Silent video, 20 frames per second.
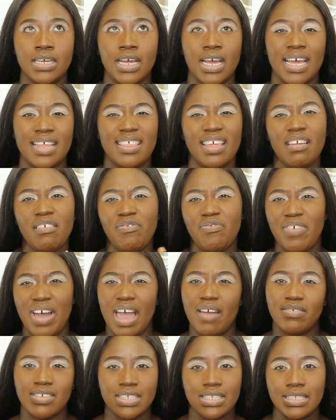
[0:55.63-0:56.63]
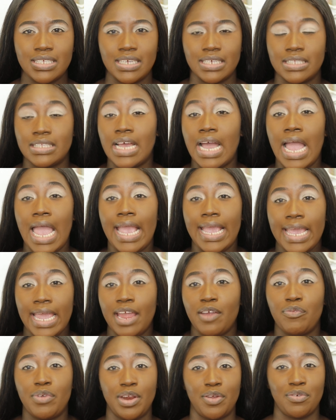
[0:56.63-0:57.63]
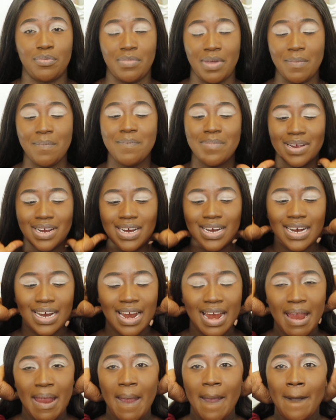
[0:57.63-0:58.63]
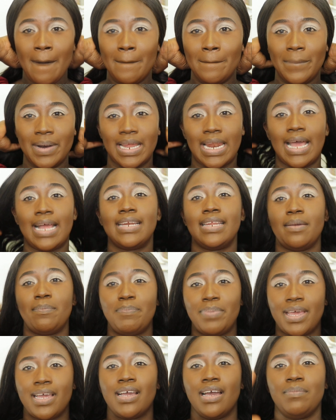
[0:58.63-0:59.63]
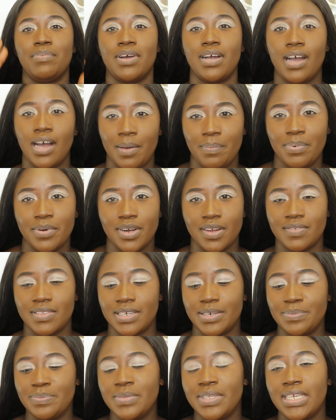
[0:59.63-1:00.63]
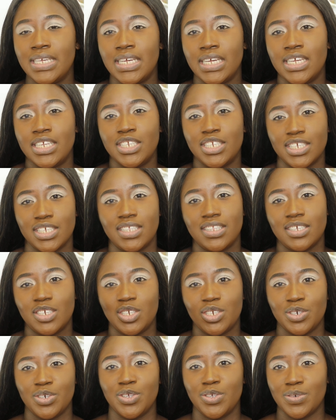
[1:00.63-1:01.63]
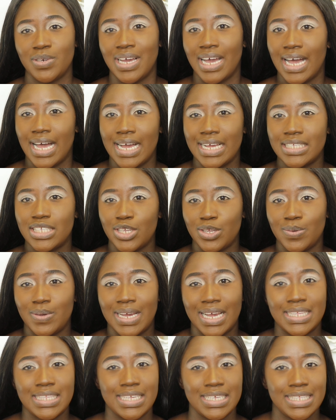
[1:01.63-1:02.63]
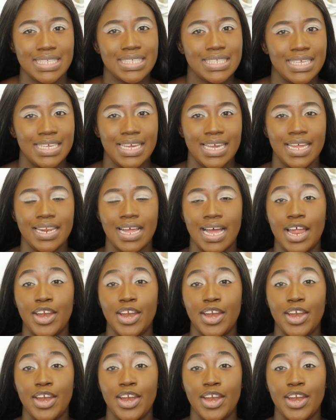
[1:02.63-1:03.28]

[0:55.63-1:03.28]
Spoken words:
I think 5 or 6. I can't really remember. But I did pick up a couple of them just to show you guys so you guys can see it.